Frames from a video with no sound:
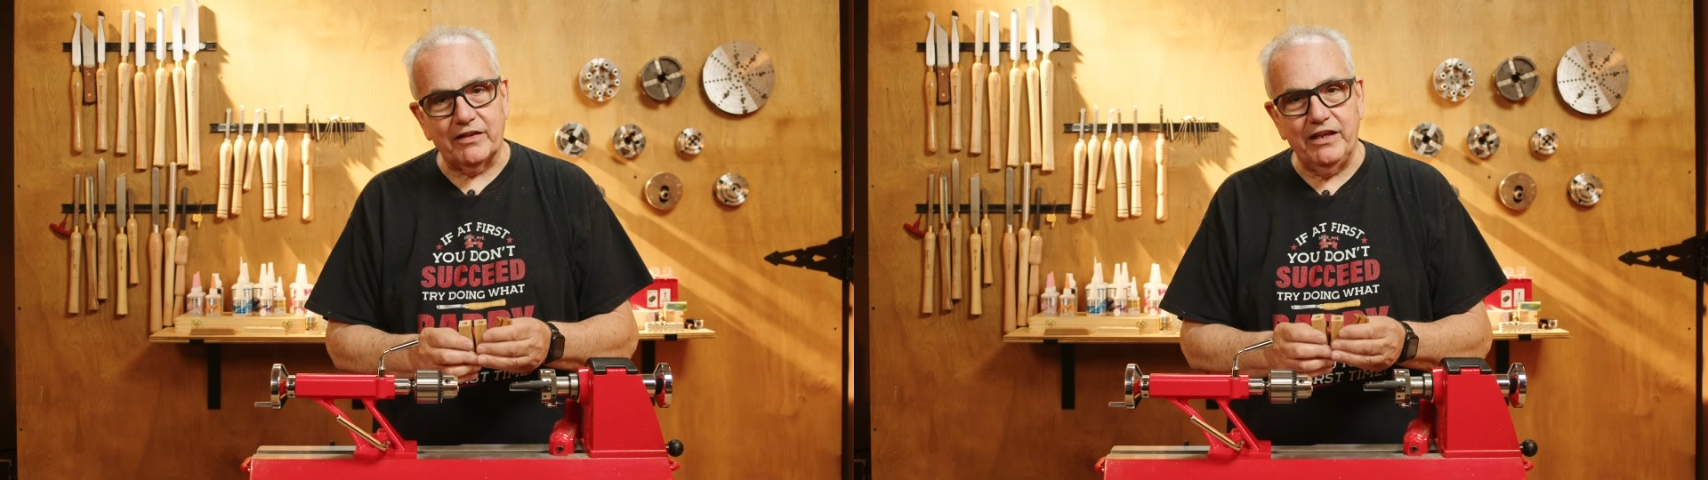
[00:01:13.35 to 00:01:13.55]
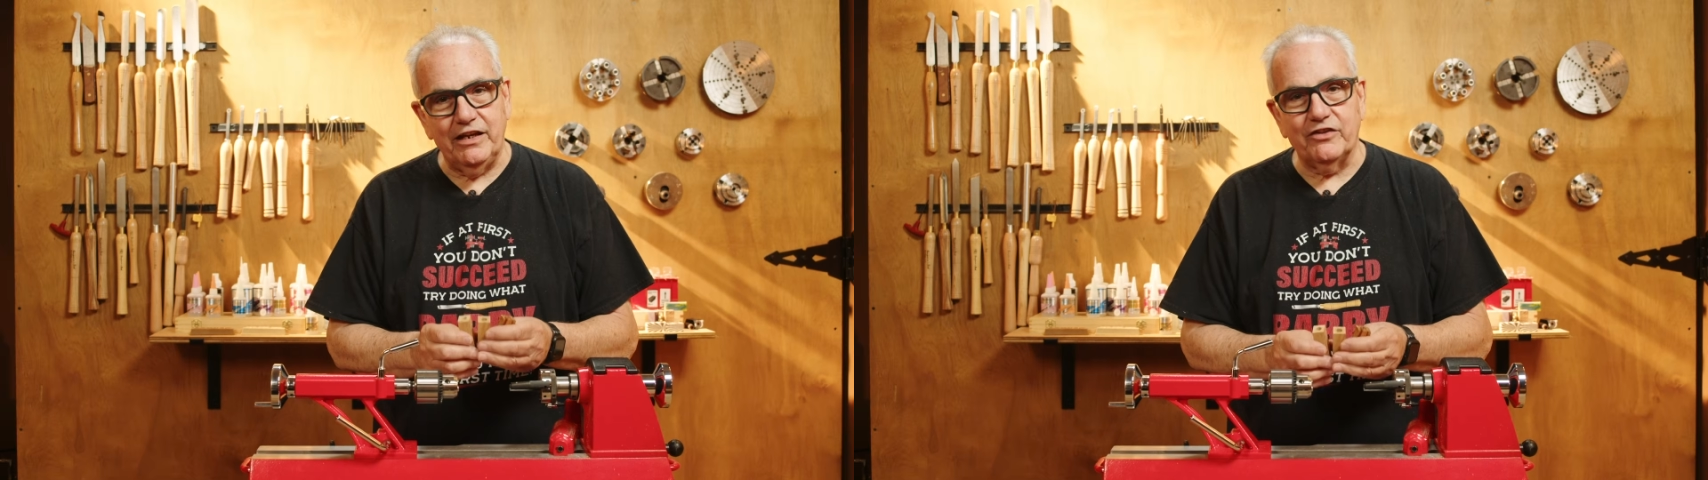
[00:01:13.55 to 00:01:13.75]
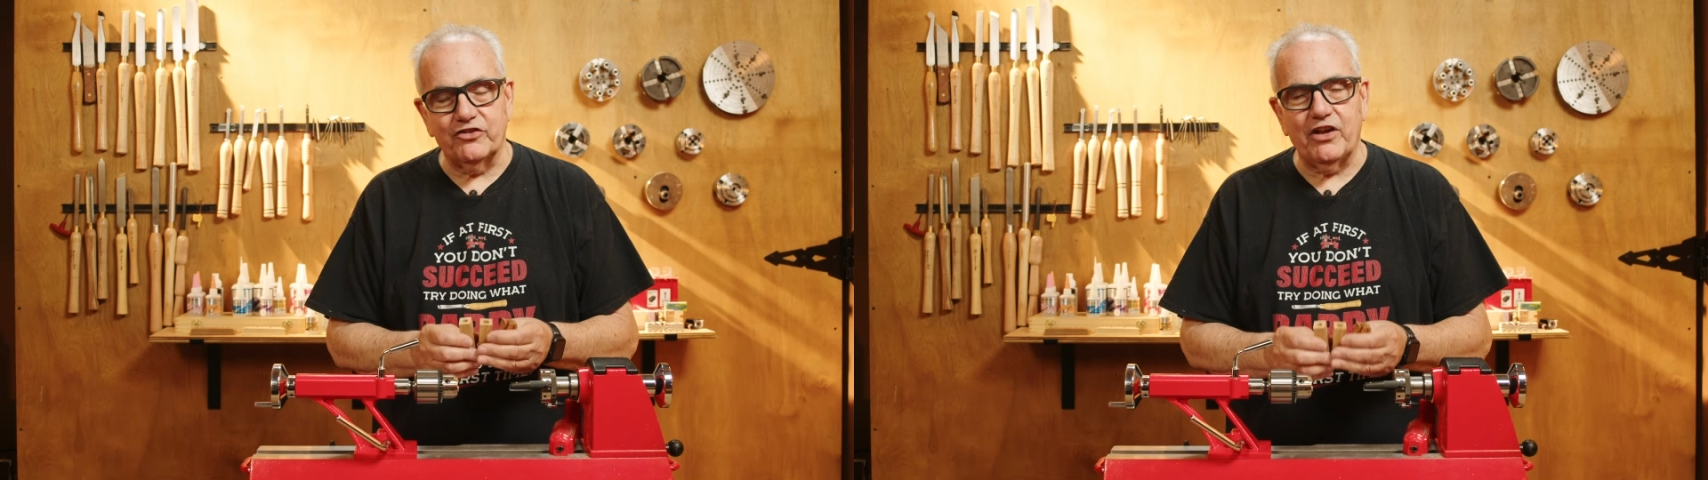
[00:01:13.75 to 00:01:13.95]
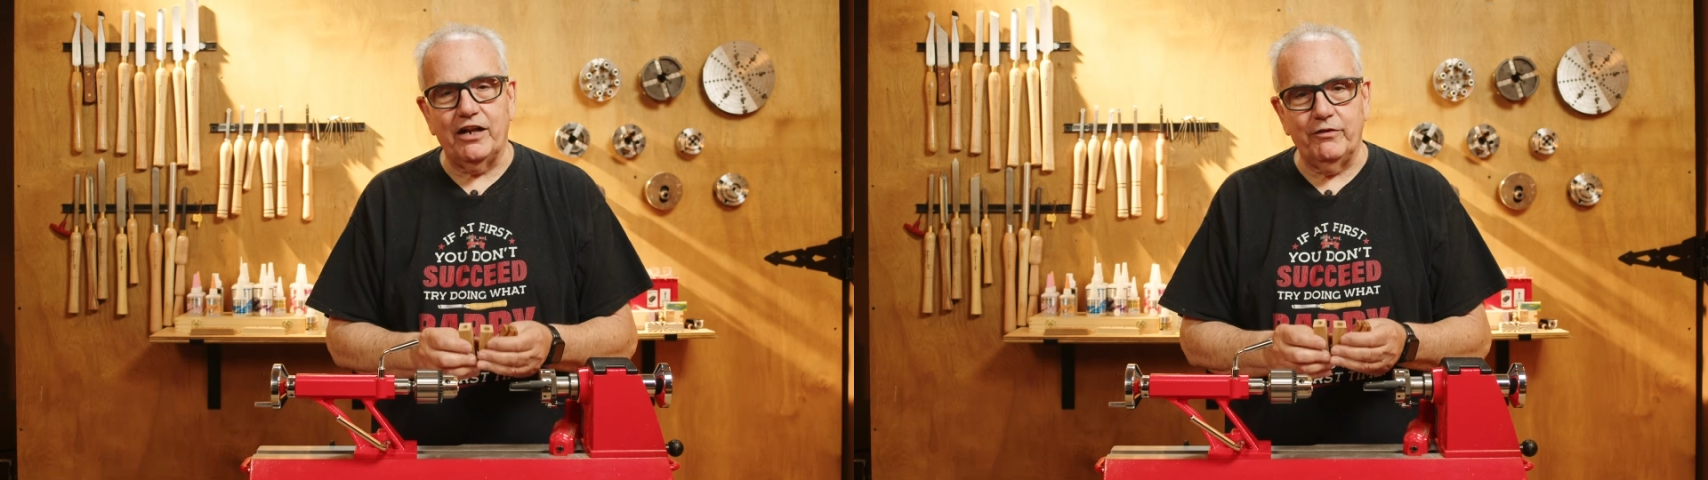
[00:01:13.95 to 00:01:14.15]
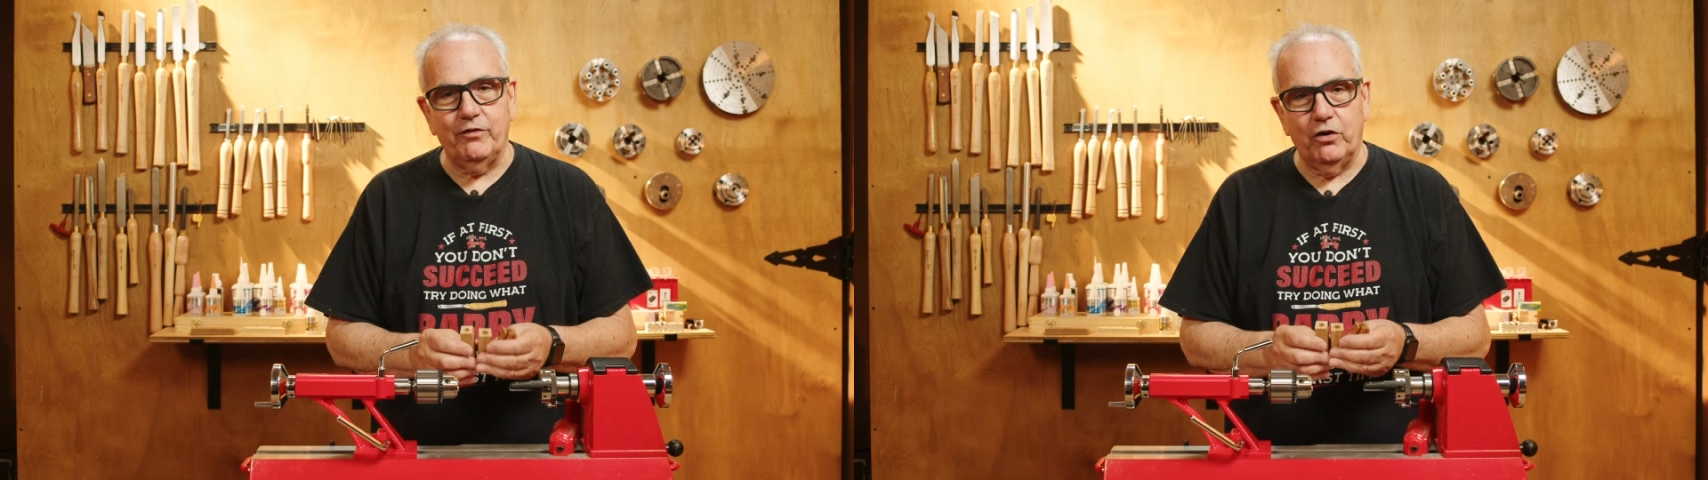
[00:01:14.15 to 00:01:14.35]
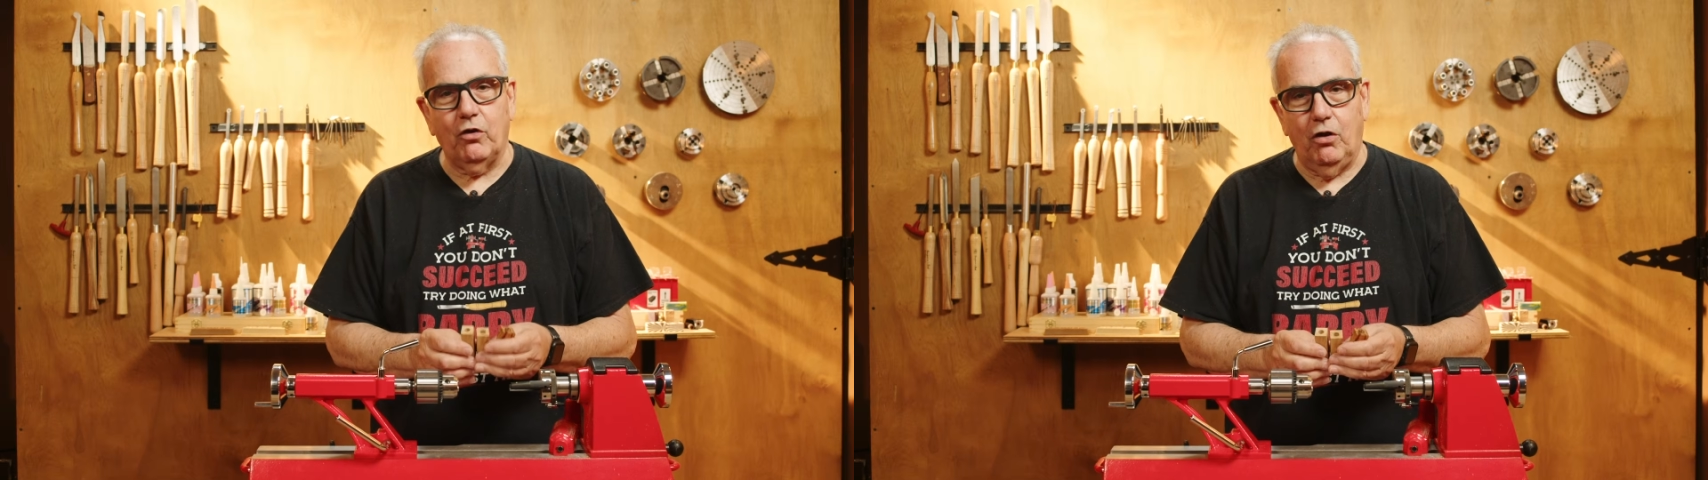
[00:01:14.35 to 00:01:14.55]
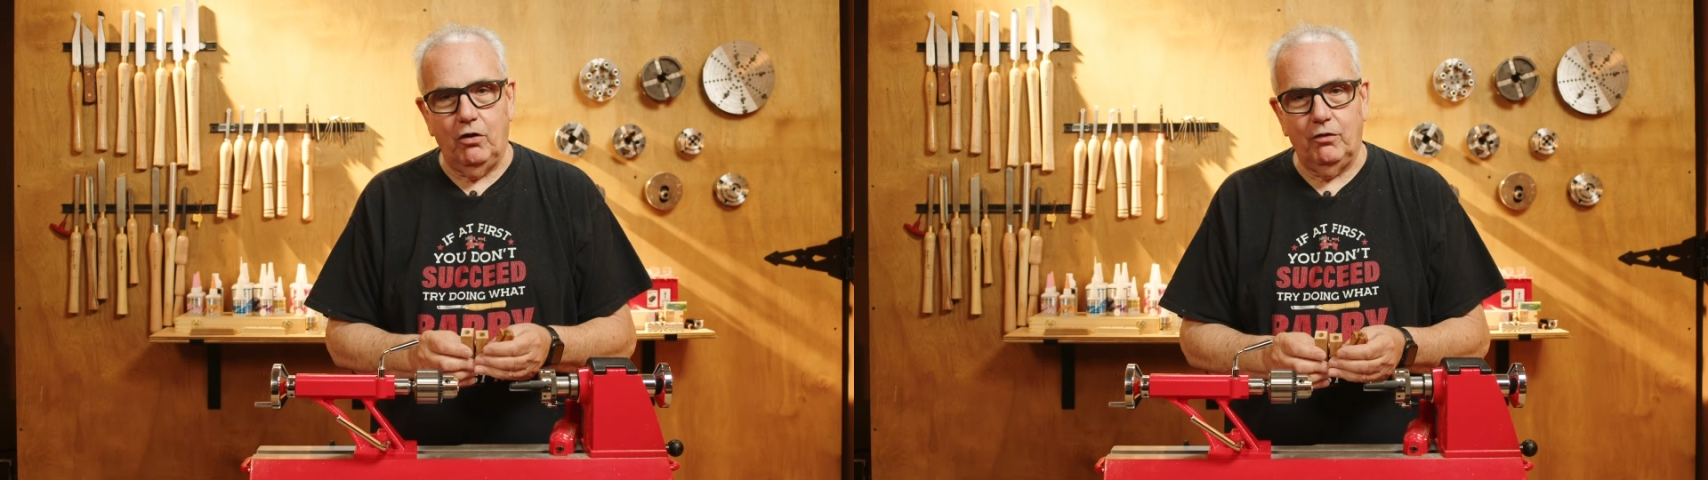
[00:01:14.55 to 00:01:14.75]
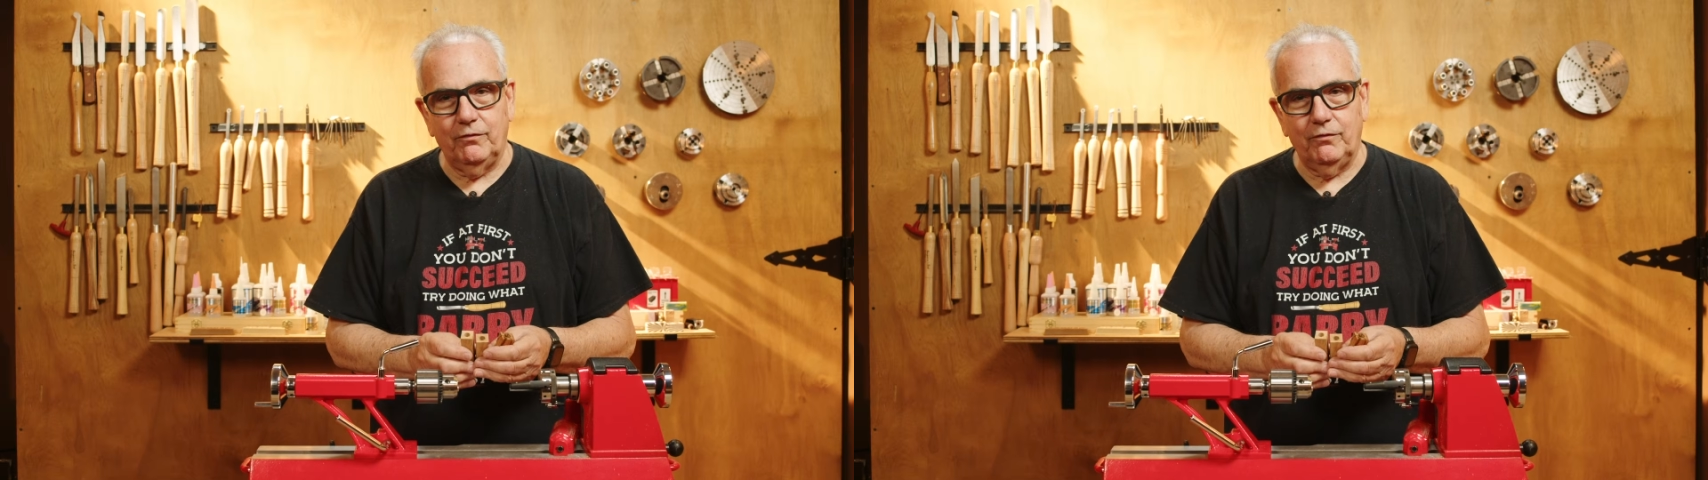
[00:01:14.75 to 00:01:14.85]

the inside of it at all.